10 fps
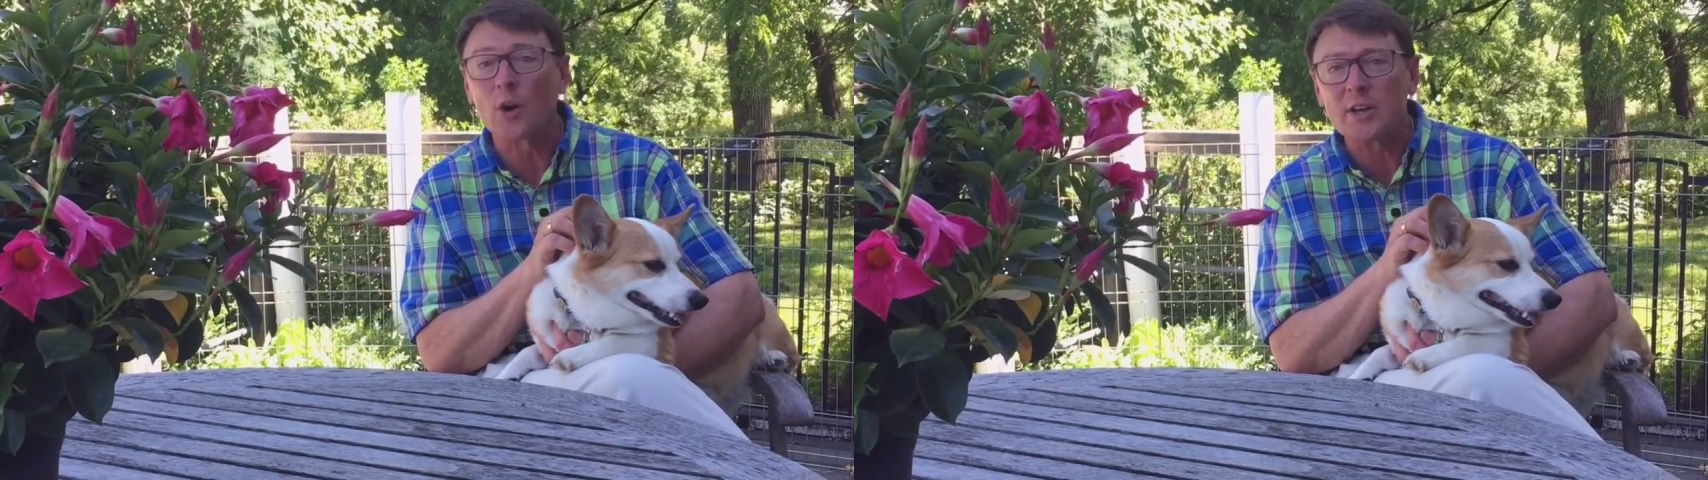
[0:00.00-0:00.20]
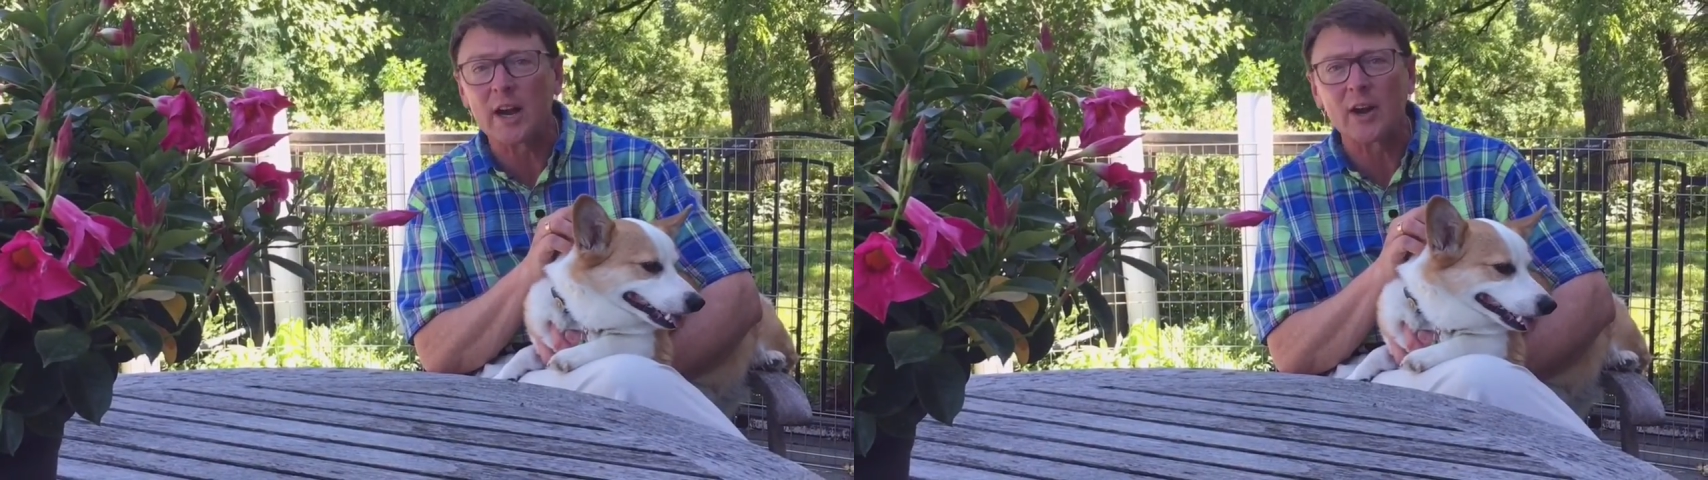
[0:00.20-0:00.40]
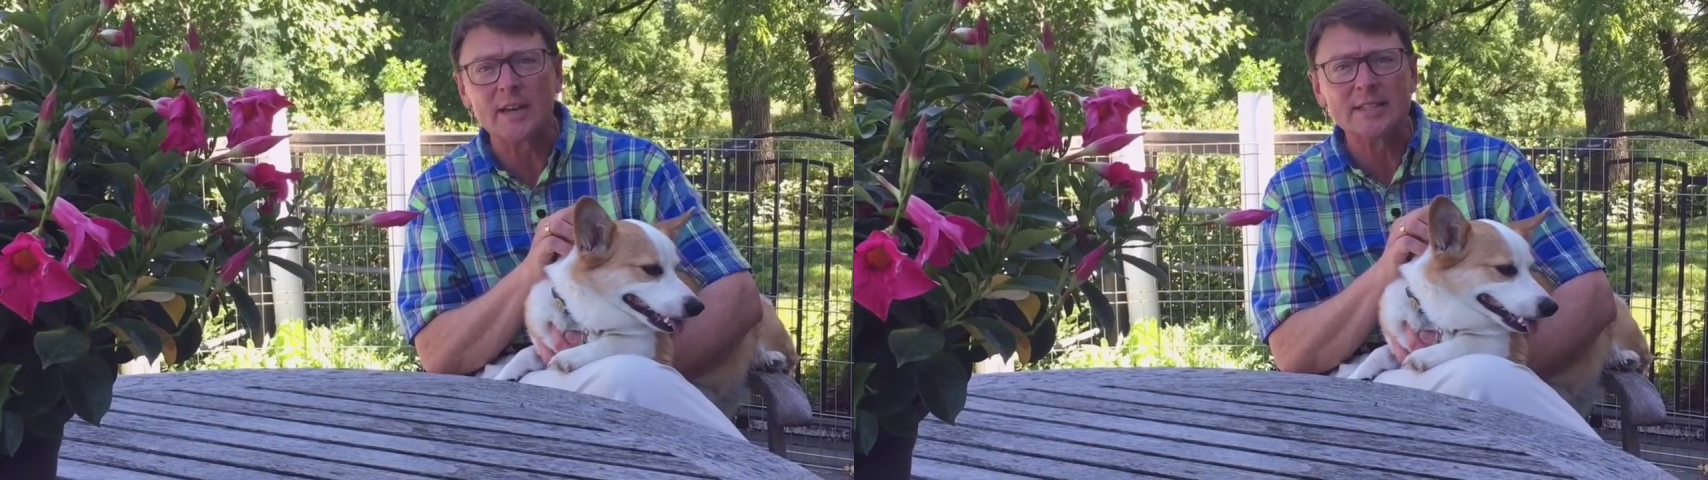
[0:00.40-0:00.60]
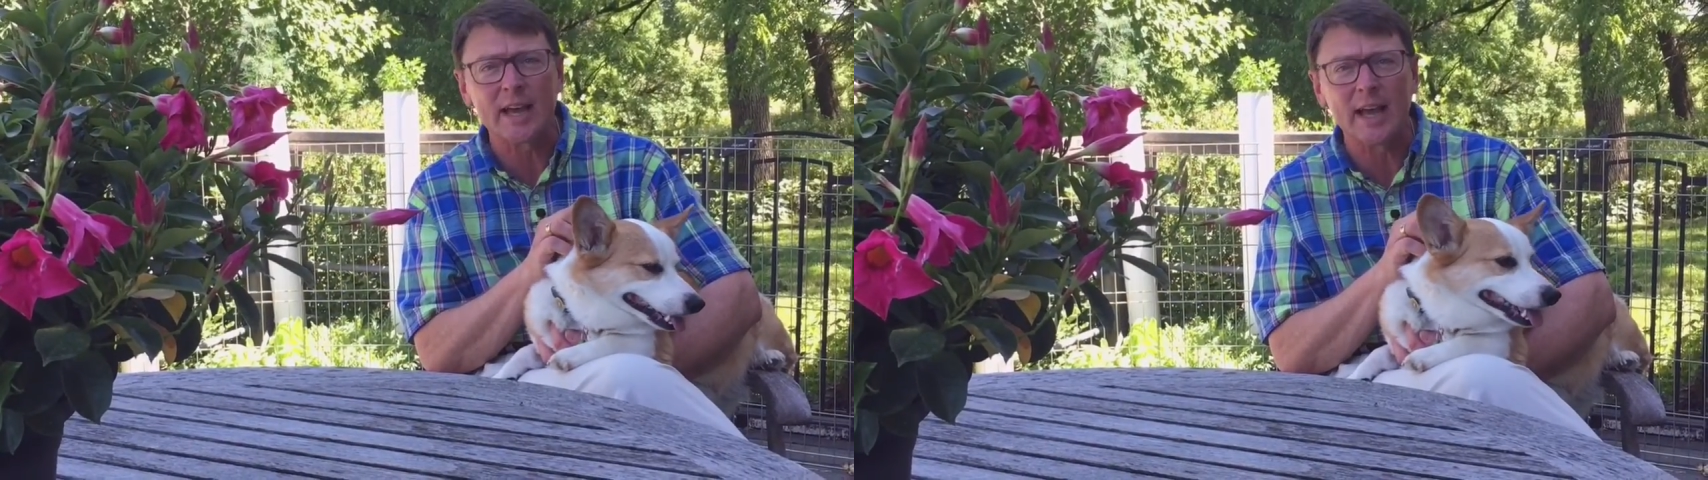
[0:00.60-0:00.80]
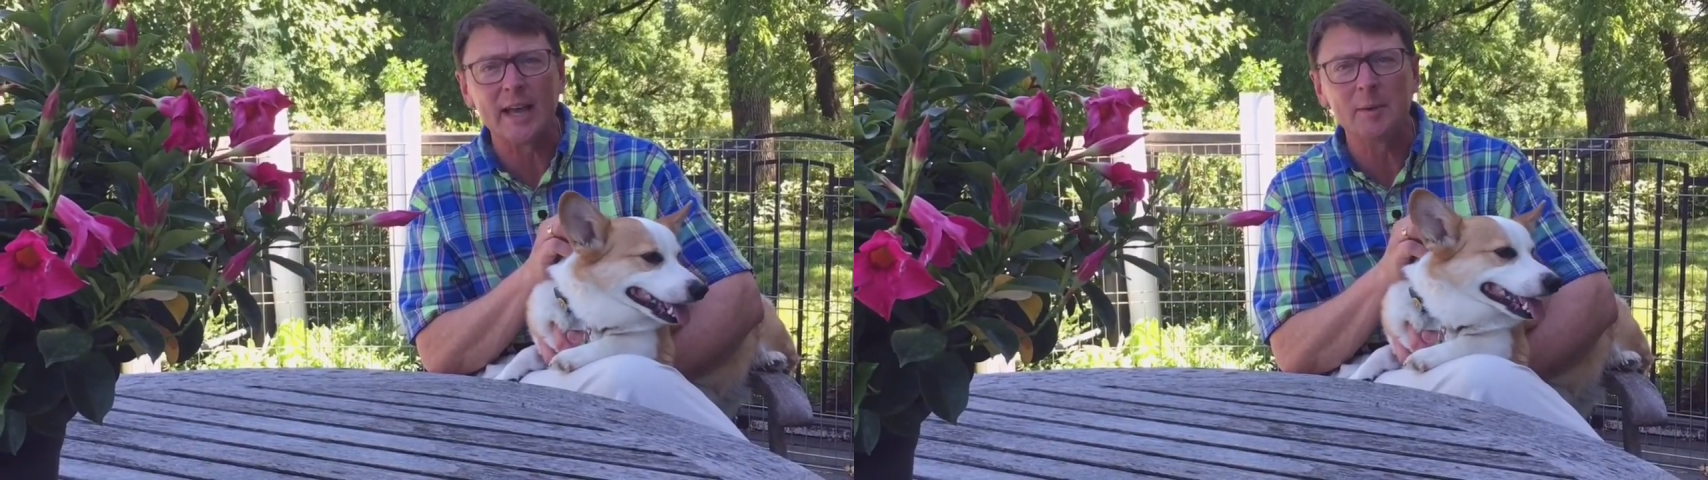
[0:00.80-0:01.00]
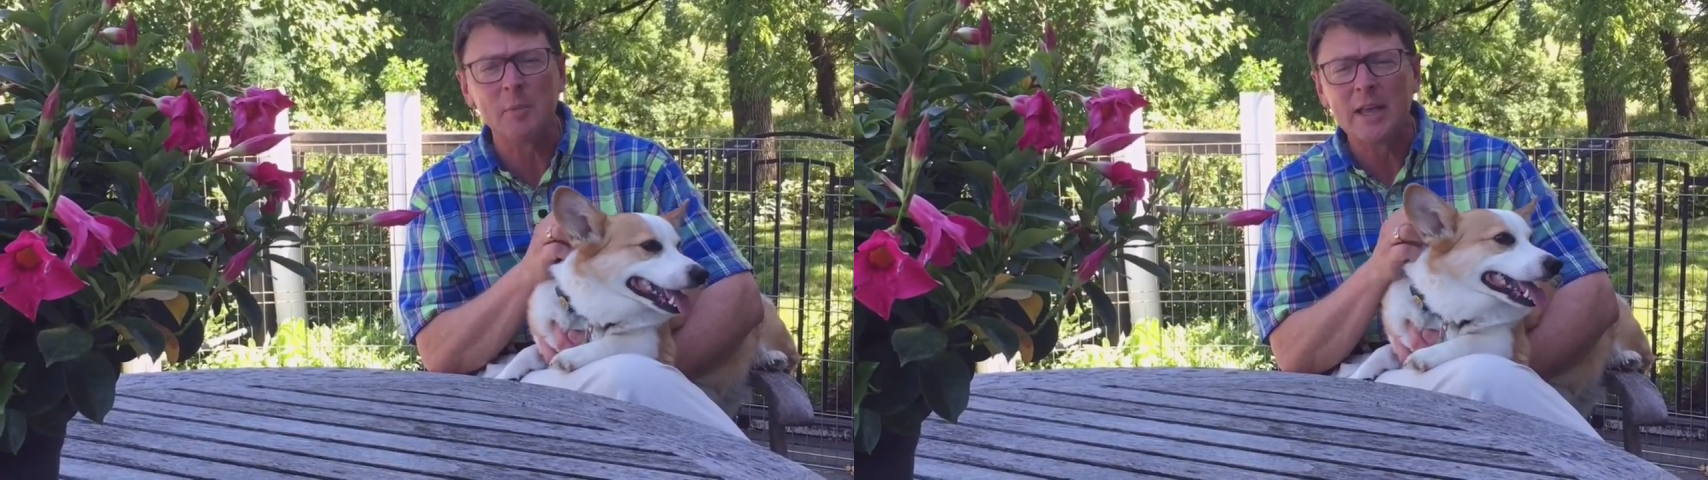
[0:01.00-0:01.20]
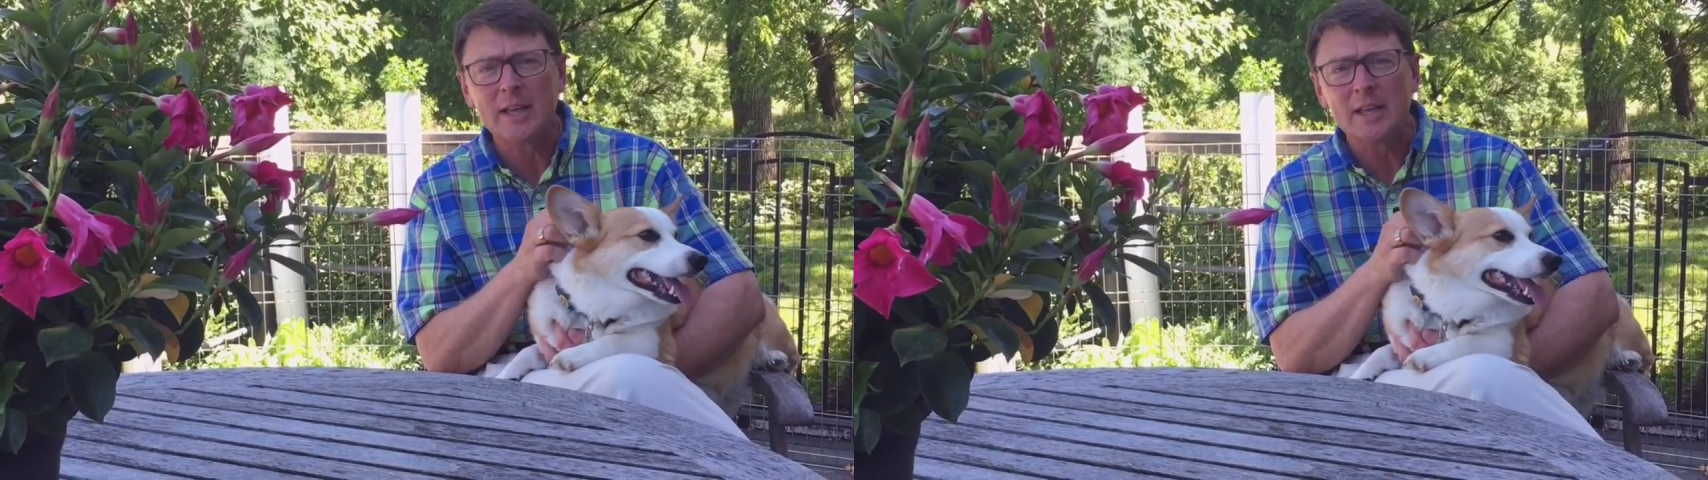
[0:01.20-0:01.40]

ordinary time,